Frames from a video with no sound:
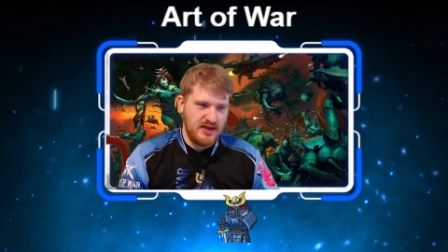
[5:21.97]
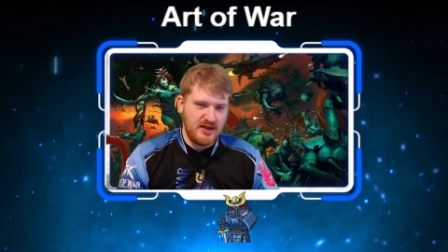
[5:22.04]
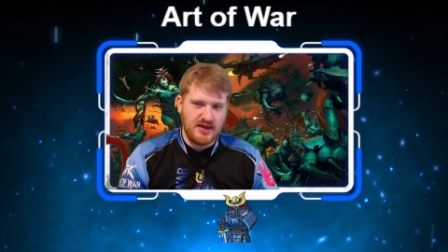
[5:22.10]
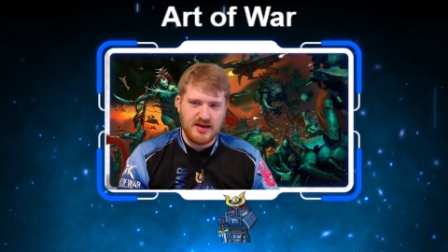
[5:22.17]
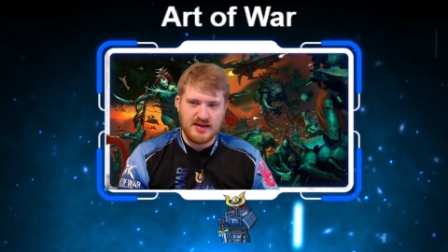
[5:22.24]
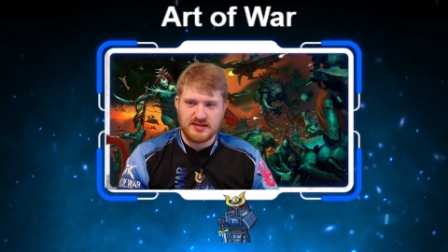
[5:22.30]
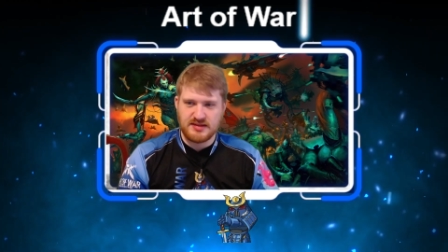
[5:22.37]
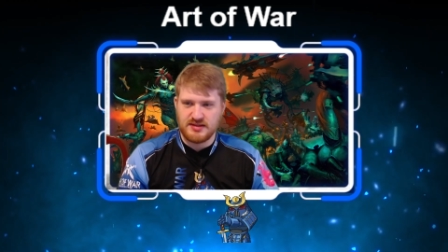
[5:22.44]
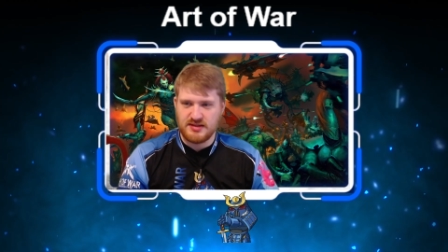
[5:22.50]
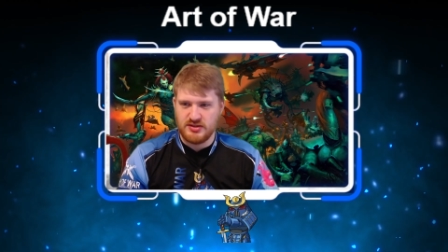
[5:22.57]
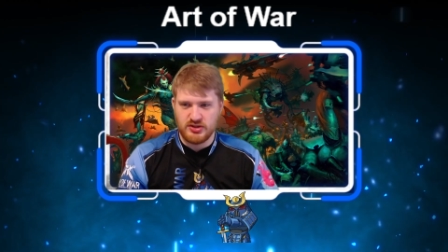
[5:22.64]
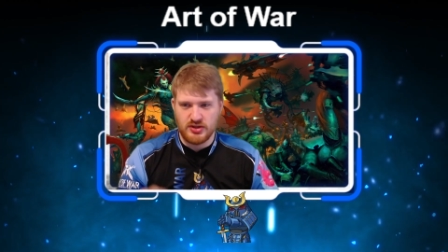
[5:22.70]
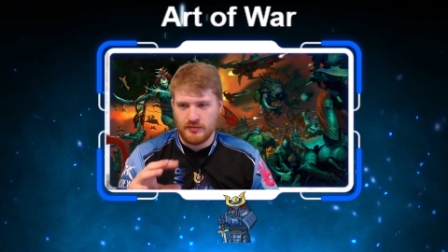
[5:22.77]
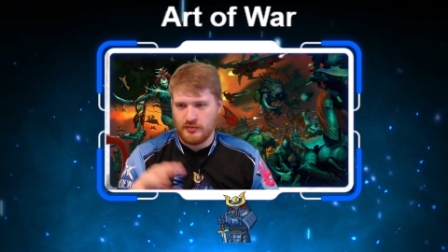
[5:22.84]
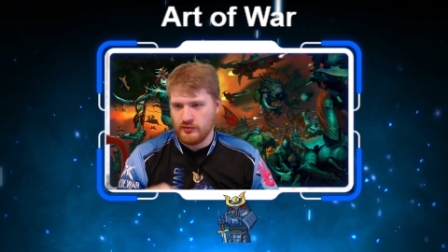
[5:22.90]
he has to
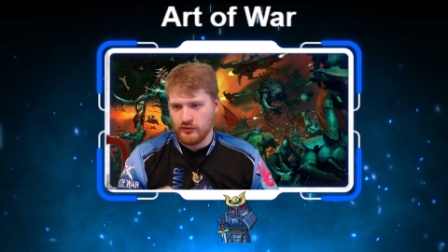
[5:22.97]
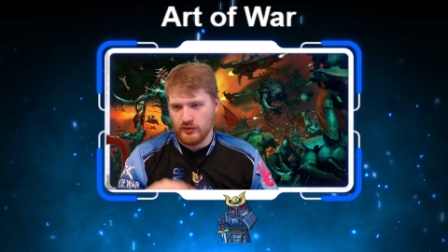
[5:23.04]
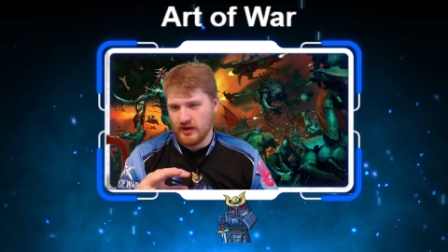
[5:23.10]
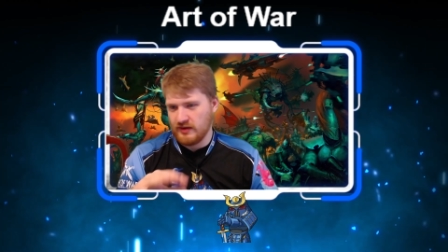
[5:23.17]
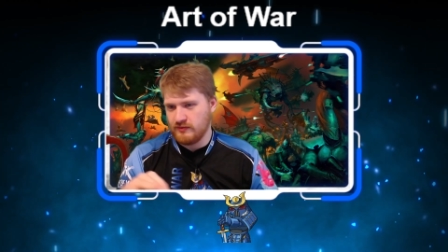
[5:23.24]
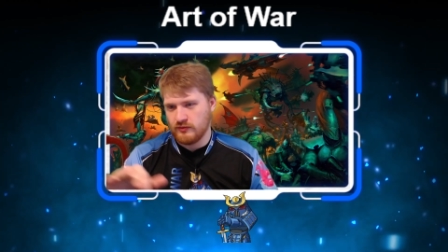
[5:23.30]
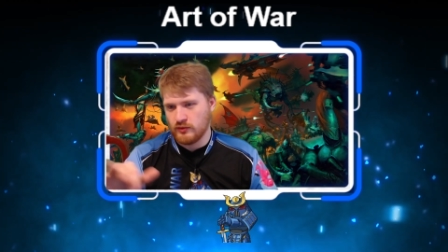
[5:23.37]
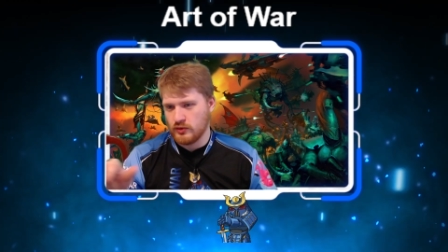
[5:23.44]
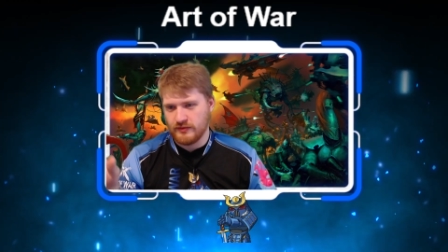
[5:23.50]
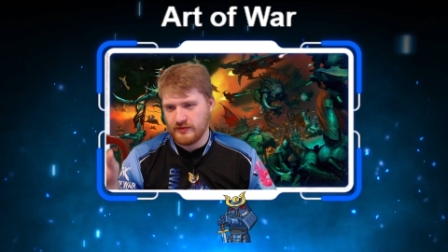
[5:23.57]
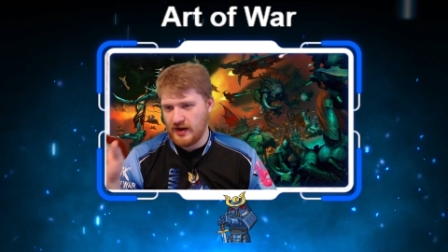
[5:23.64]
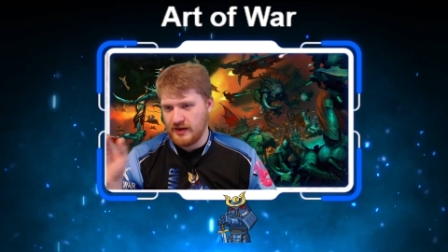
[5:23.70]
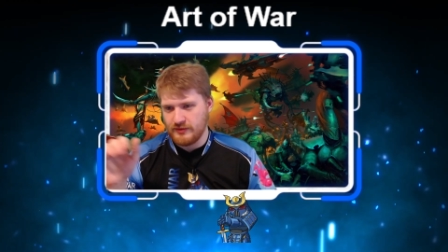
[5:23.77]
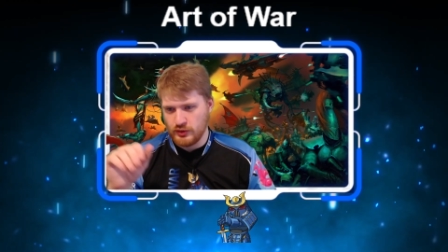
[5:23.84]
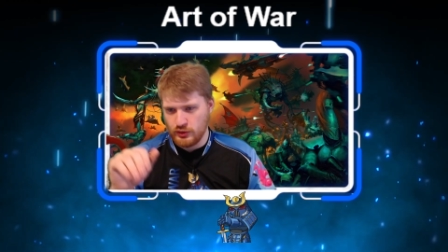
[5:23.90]
jump through like four or
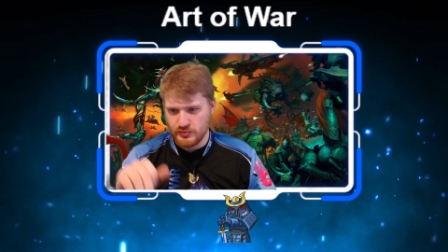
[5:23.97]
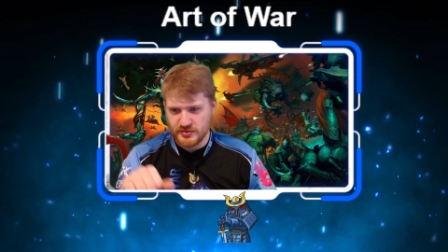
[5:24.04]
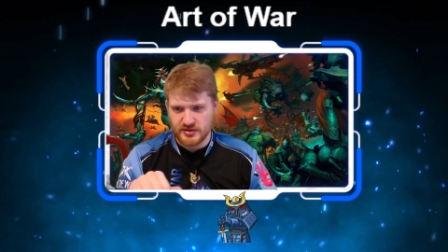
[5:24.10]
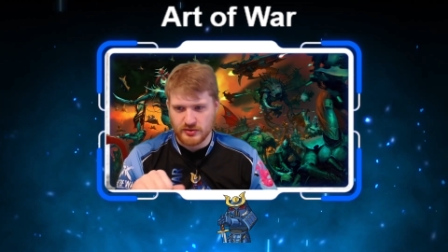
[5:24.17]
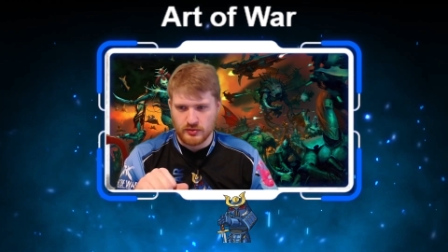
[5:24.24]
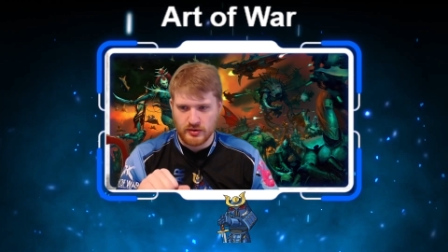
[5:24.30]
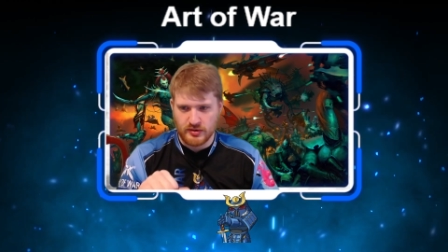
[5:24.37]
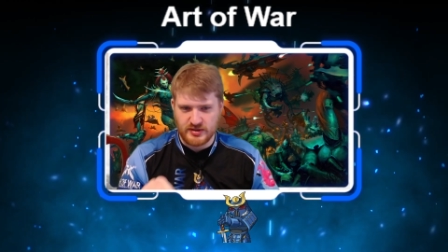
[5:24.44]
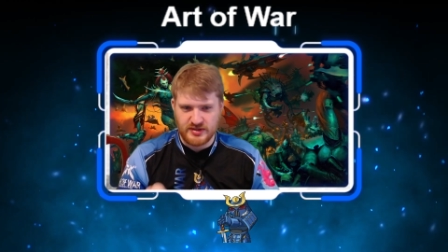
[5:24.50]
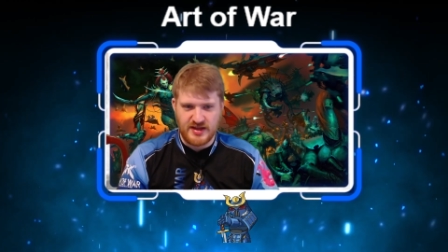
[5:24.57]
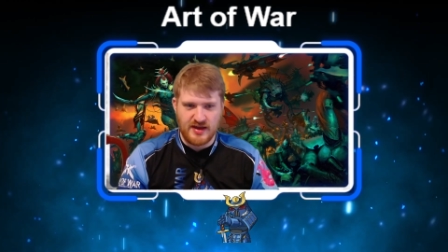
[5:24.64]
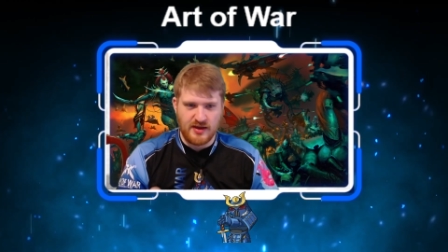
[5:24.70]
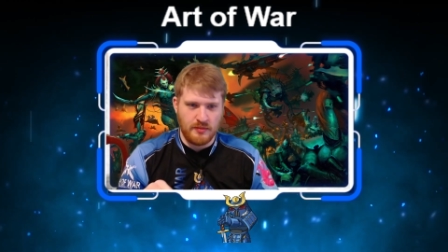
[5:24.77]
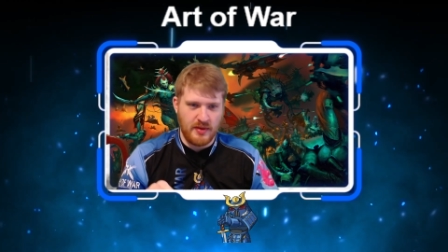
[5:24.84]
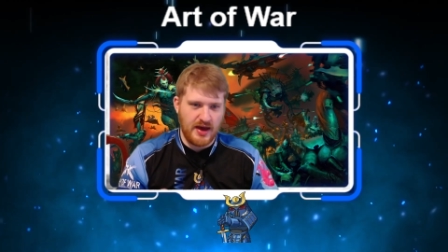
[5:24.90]
five hoops in order to
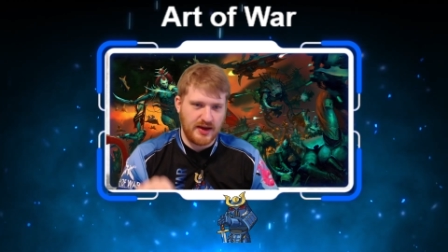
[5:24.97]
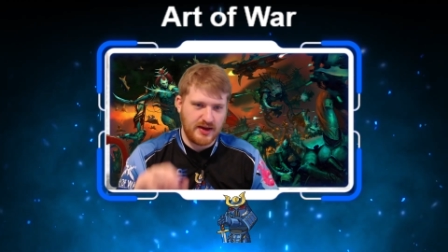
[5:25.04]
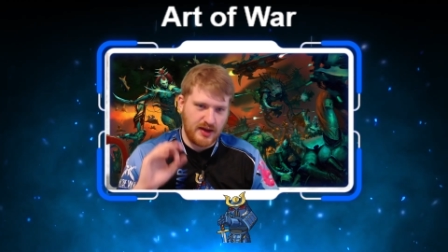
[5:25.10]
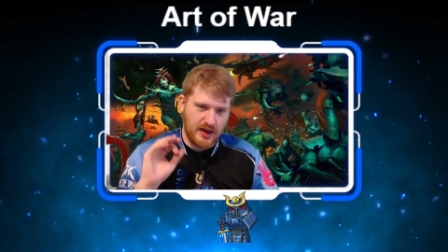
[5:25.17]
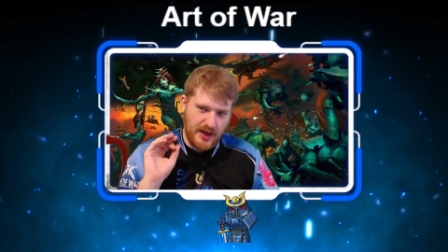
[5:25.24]
take it back.